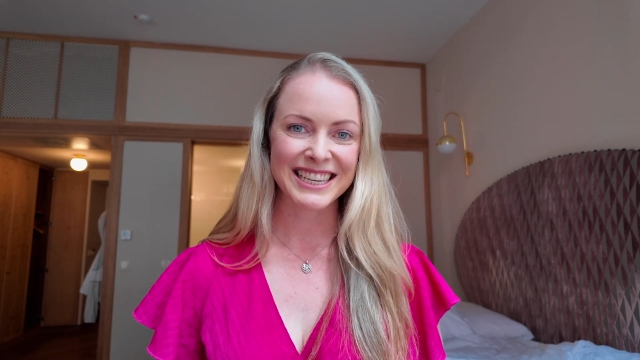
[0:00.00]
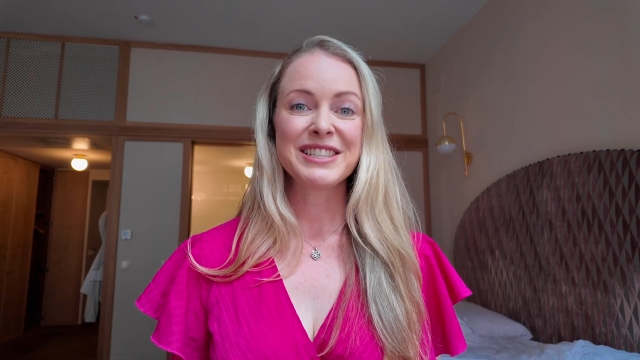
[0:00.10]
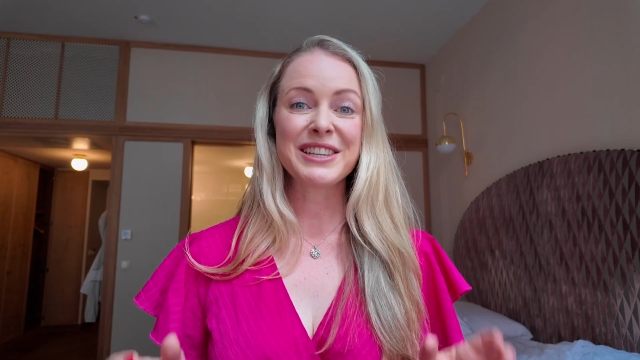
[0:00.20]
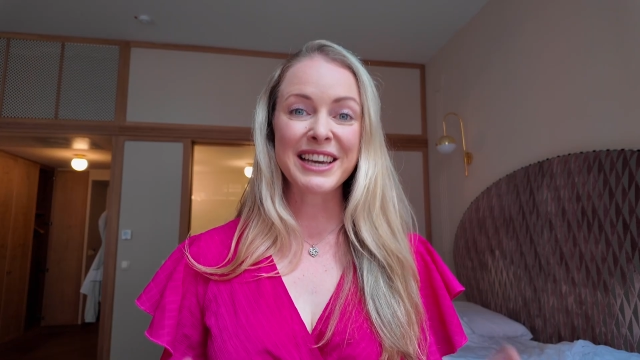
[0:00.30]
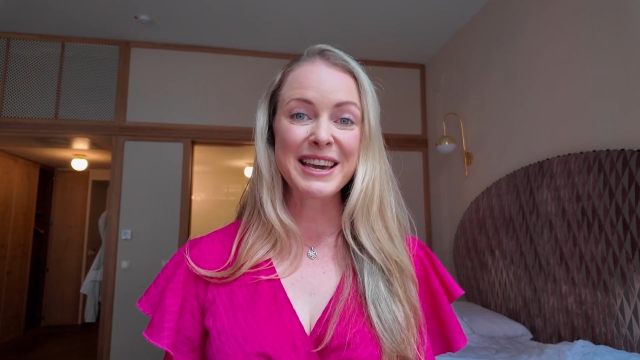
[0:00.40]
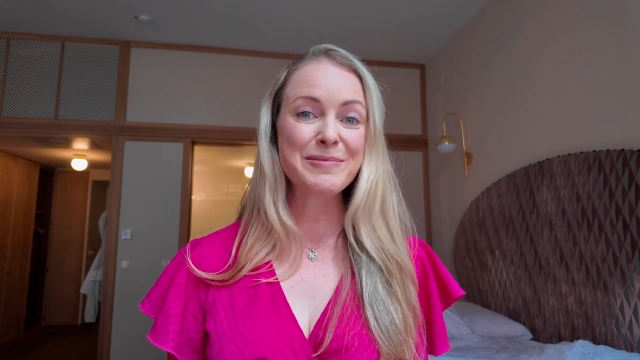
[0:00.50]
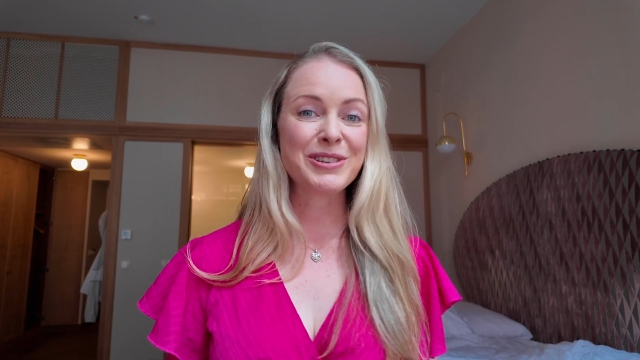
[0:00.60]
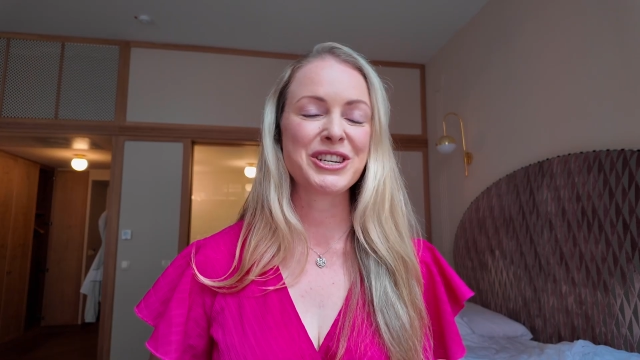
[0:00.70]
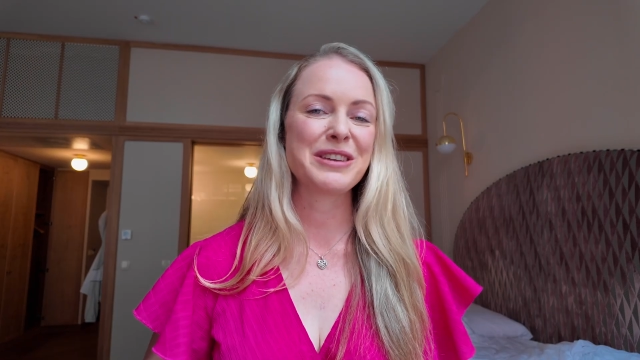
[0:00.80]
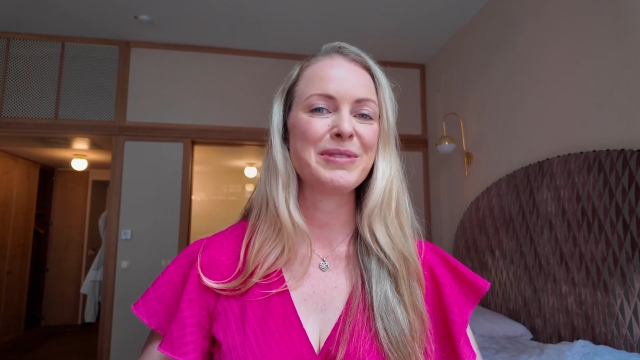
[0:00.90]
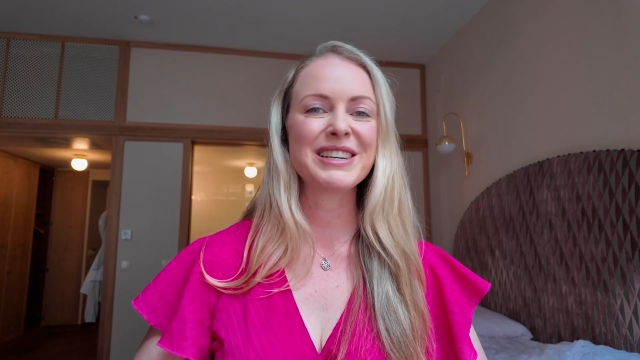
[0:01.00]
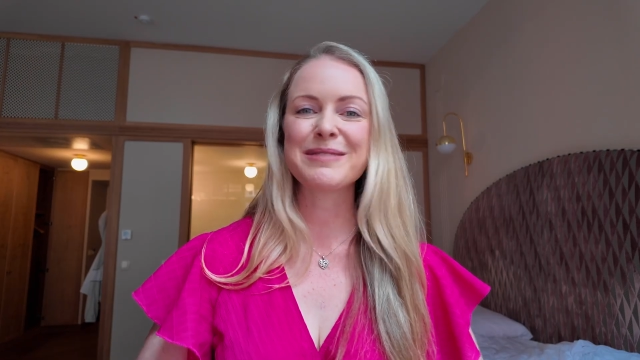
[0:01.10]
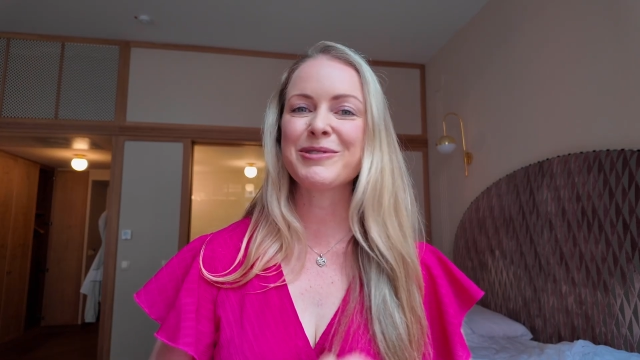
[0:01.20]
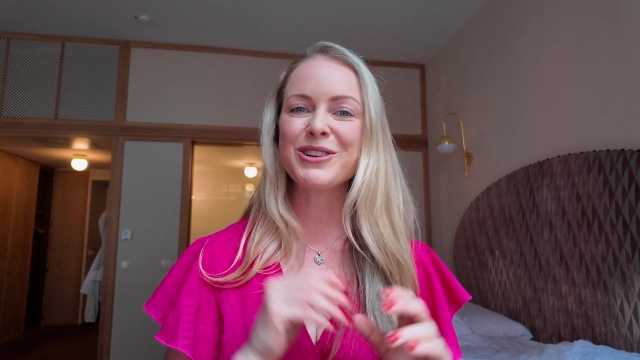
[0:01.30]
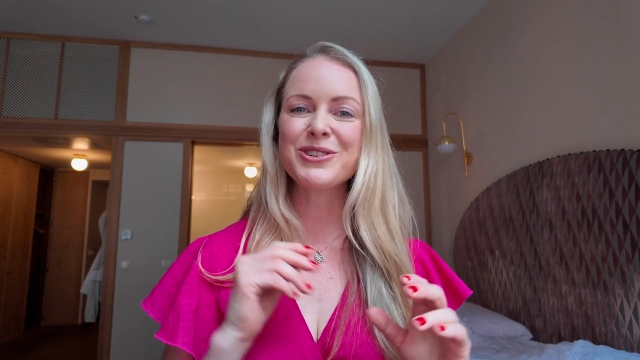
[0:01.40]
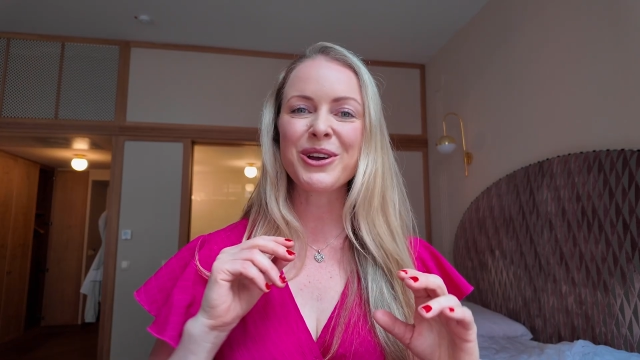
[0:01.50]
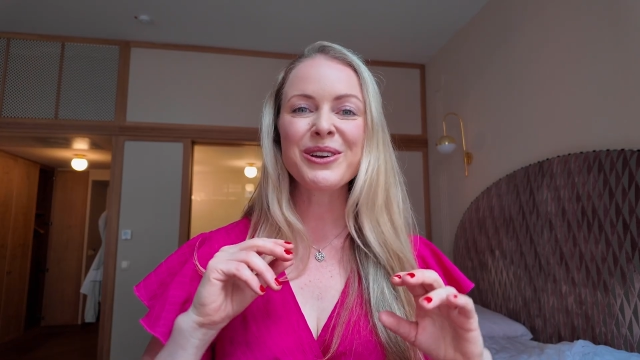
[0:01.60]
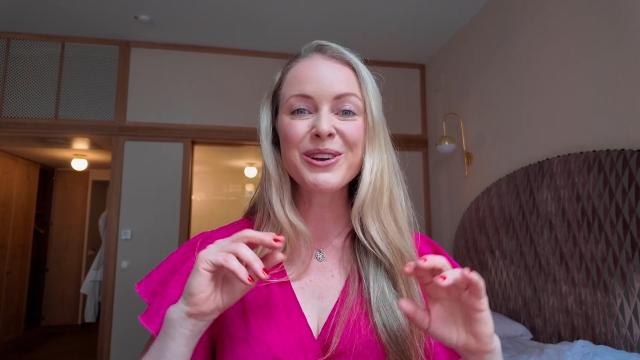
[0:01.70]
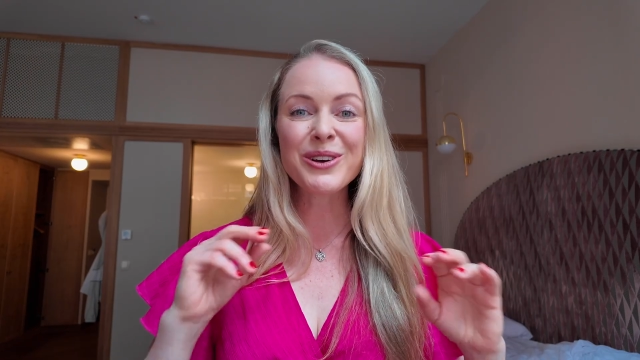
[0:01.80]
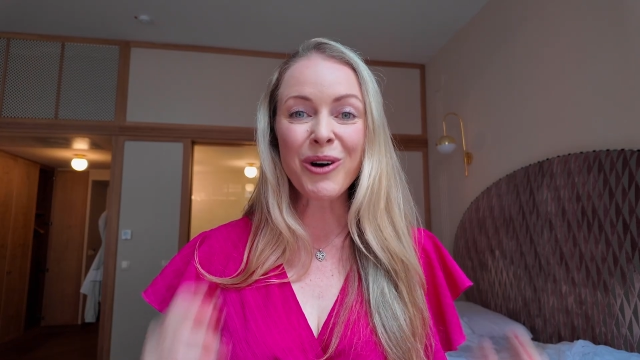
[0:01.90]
So keep watching because I'm going to show you